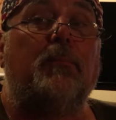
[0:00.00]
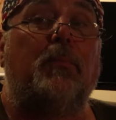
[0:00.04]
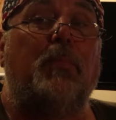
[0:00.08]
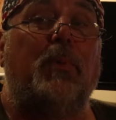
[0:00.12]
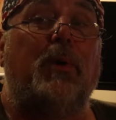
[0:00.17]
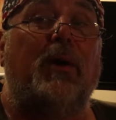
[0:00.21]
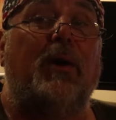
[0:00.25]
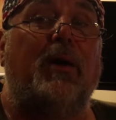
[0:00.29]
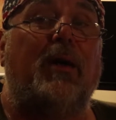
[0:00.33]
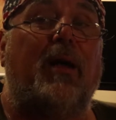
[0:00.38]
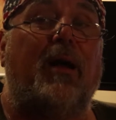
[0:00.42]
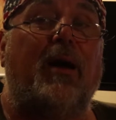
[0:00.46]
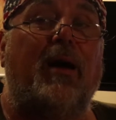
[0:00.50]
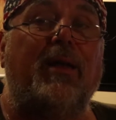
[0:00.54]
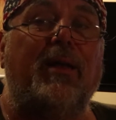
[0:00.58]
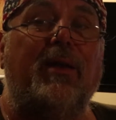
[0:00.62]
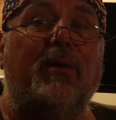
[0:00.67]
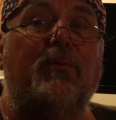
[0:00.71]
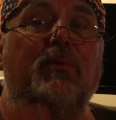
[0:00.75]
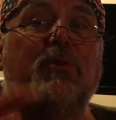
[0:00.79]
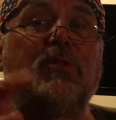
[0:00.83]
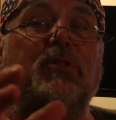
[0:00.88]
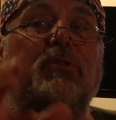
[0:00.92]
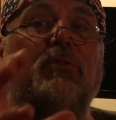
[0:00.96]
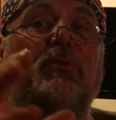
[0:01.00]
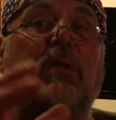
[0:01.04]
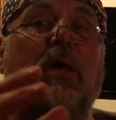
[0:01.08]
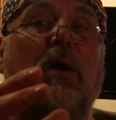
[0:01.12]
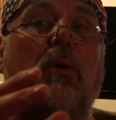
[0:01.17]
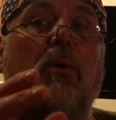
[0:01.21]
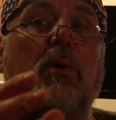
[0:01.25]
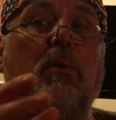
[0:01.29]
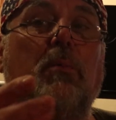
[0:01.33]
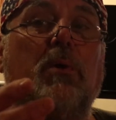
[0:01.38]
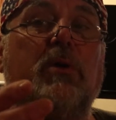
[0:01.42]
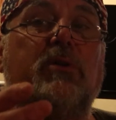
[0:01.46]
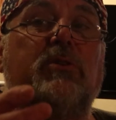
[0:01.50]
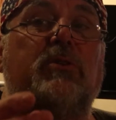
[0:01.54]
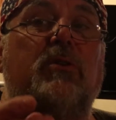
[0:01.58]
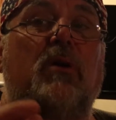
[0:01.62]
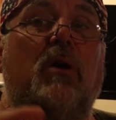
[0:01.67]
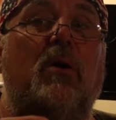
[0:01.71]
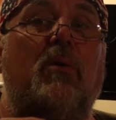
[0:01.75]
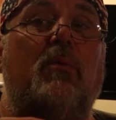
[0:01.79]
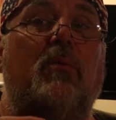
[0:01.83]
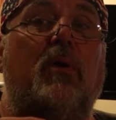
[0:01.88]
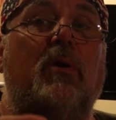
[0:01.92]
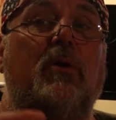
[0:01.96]
But I never shoot that way
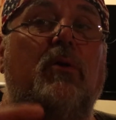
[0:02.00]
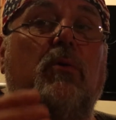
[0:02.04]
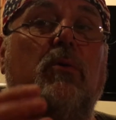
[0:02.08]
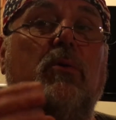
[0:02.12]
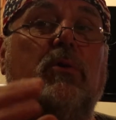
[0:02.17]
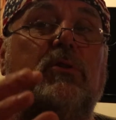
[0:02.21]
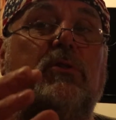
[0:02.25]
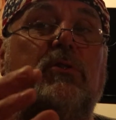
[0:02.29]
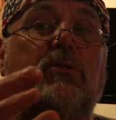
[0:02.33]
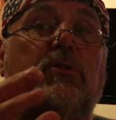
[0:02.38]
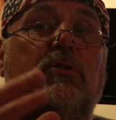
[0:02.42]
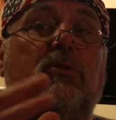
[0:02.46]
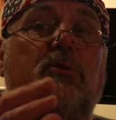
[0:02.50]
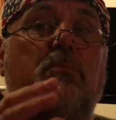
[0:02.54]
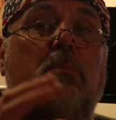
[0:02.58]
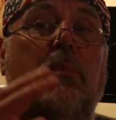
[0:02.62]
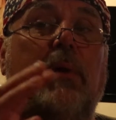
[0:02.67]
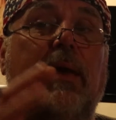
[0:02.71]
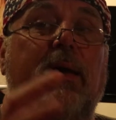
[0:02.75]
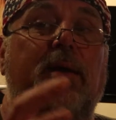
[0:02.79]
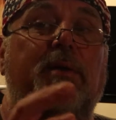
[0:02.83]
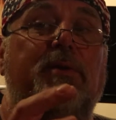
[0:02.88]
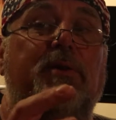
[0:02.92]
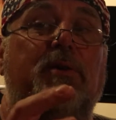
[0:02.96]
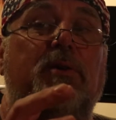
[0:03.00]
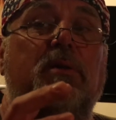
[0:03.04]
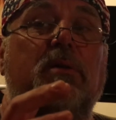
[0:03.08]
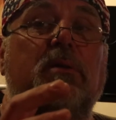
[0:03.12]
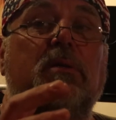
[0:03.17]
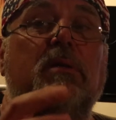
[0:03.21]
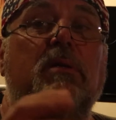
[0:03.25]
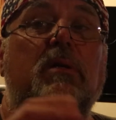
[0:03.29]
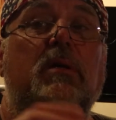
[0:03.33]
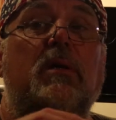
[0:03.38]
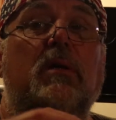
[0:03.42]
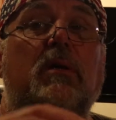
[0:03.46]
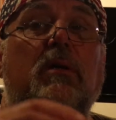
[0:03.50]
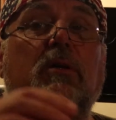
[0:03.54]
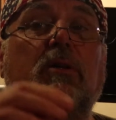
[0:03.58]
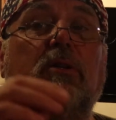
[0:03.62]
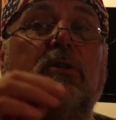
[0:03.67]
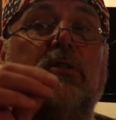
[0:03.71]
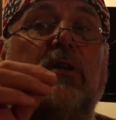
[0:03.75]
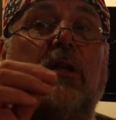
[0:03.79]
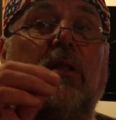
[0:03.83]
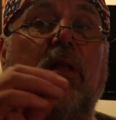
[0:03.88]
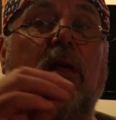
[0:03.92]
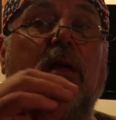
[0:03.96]
myself. I always use manual because I